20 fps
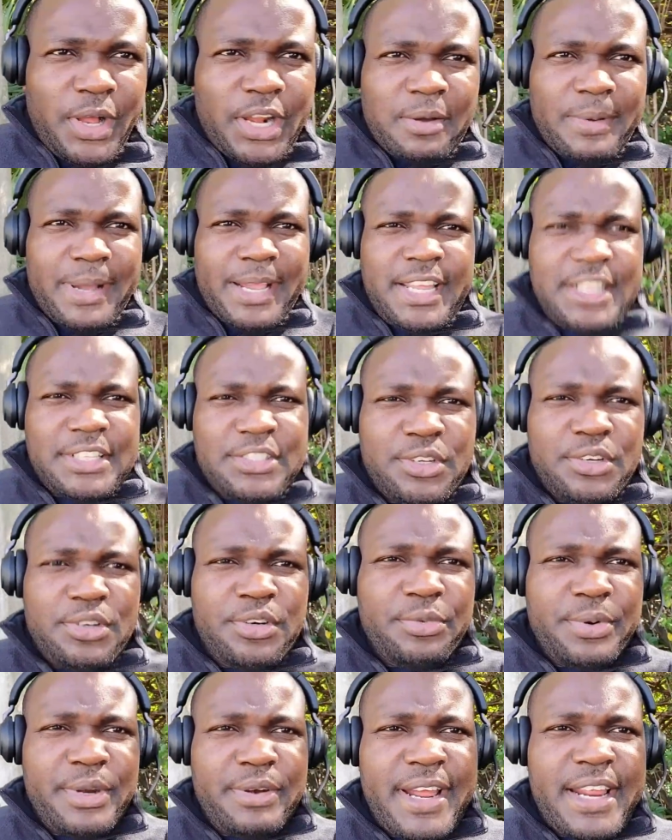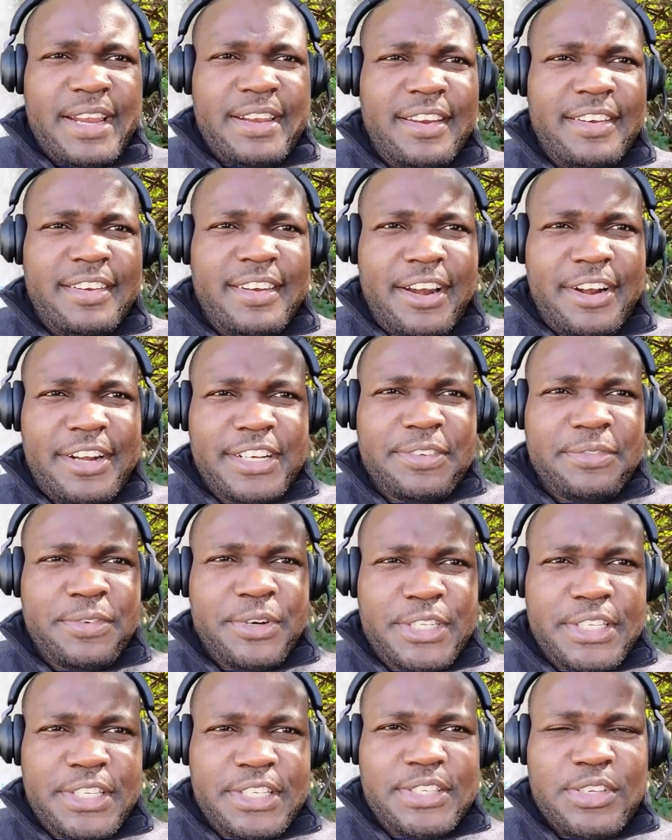Welcome again to Rewrite the Narrative,
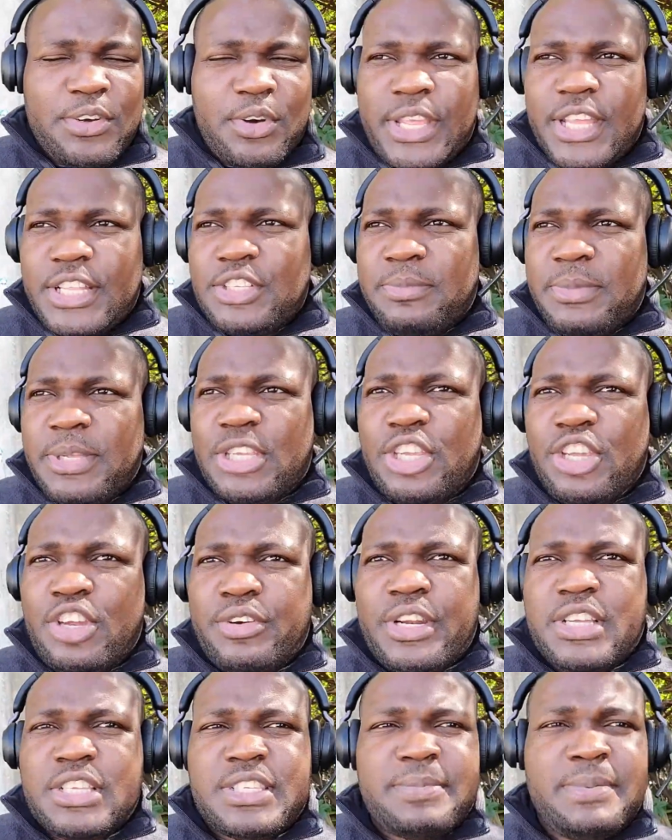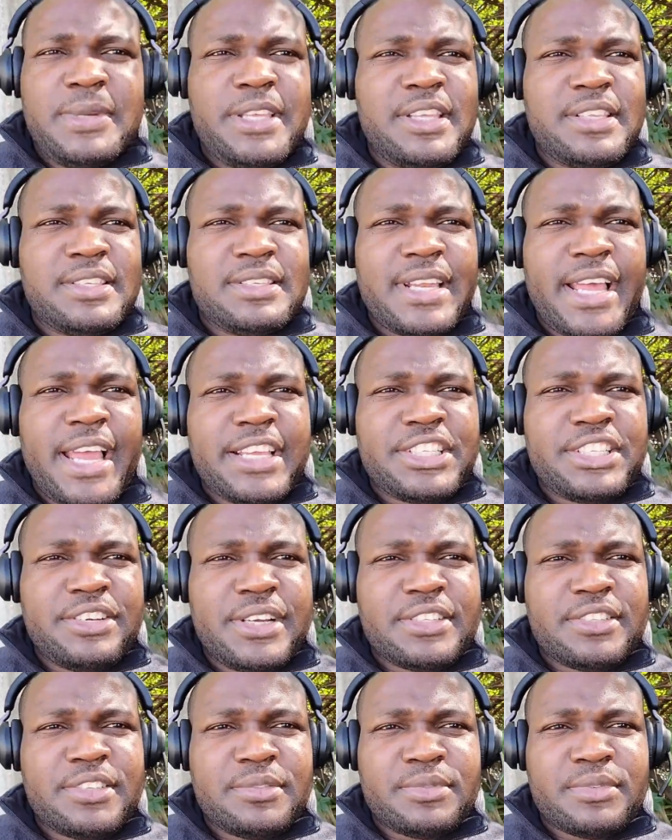where it is okay to be curious. Please like,
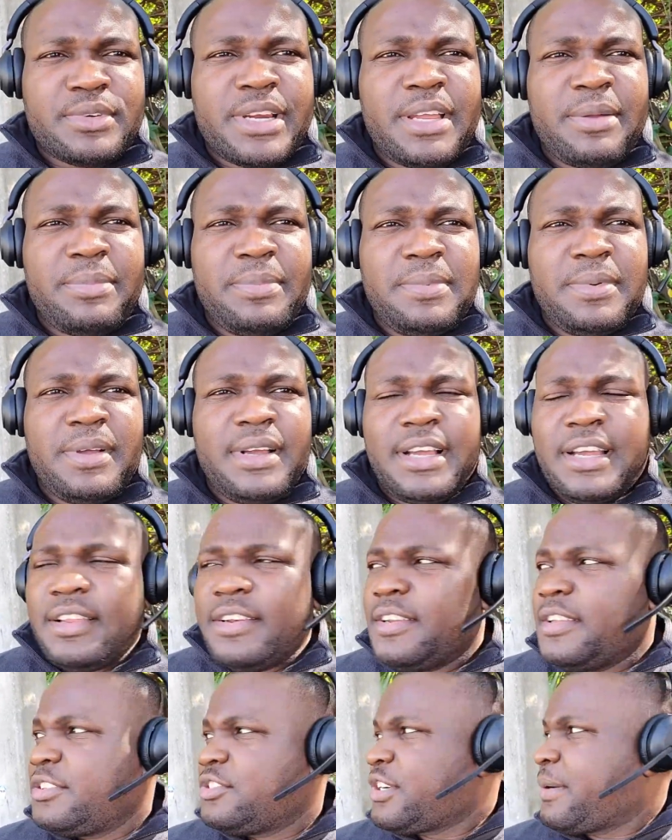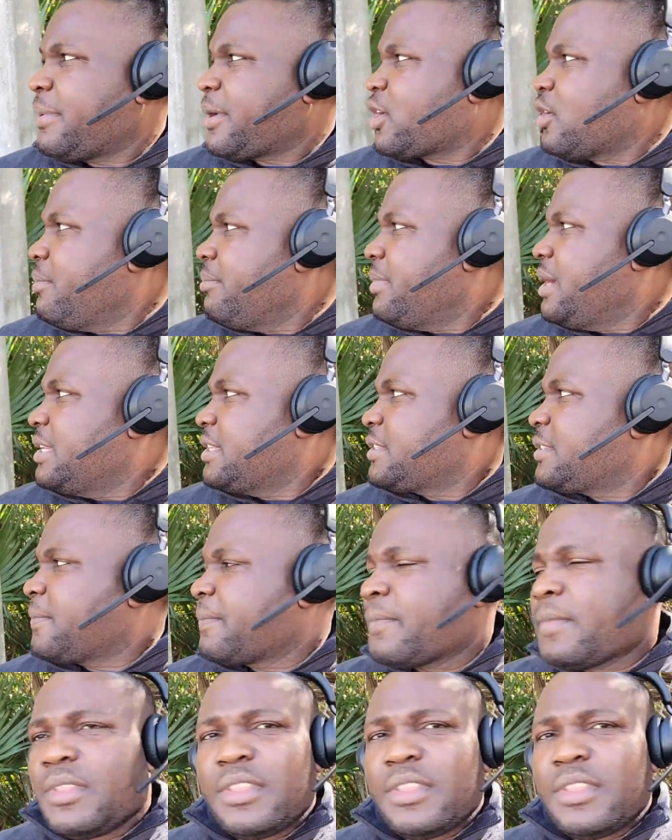share and subscribe and drop a comment.